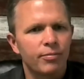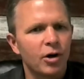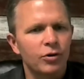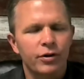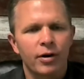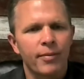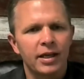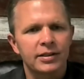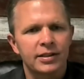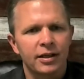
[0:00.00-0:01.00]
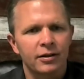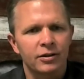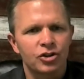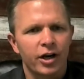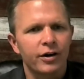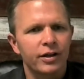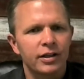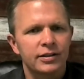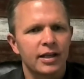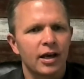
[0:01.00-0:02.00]
Both are amazing
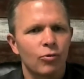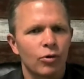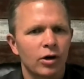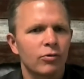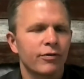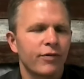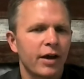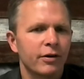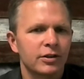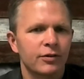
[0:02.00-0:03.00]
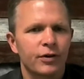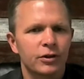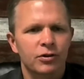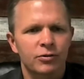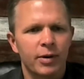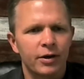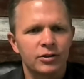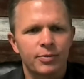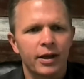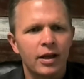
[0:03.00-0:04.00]
charities that work with veterans and first
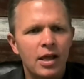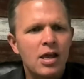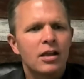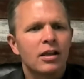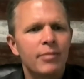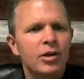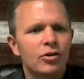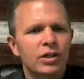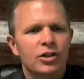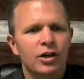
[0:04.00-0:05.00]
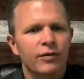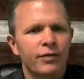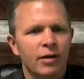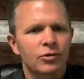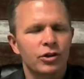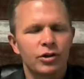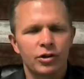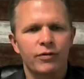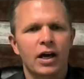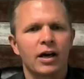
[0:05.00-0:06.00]
responders. But let me do this, Curfew. I'm sure
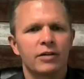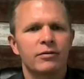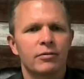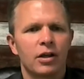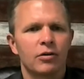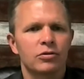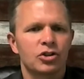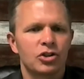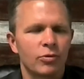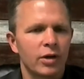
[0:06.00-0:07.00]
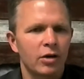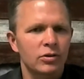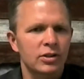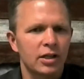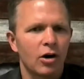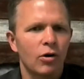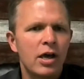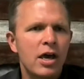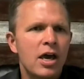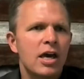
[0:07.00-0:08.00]
you've got show notes. So
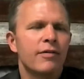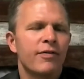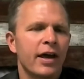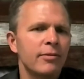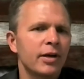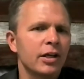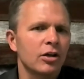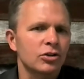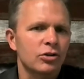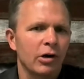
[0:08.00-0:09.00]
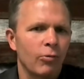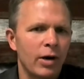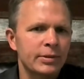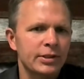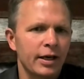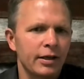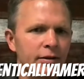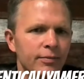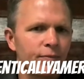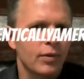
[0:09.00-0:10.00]
if anybody goes to our website
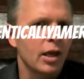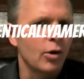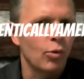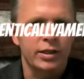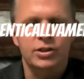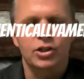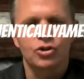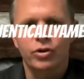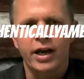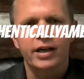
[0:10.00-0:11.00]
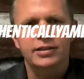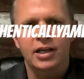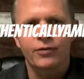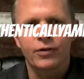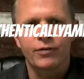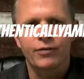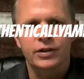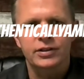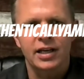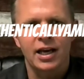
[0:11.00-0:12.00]
and wants to try us out for the
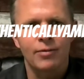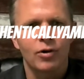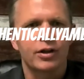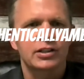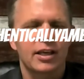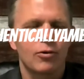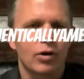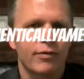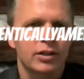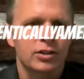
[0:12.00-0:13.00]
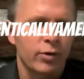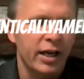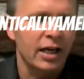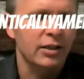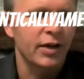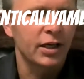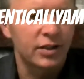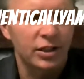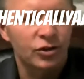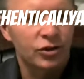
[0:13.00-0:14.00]
first time, whether it's get one of our sweat activated
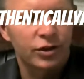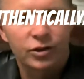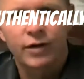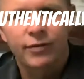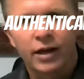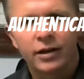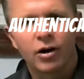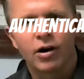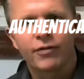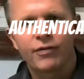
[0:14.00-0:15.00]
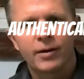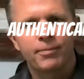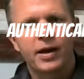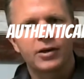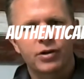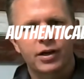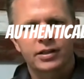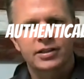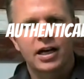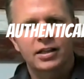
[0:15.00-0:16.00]
t-shirts, or I've got our fun patriotic
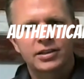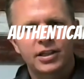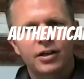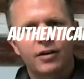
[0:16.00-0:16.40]
socks here.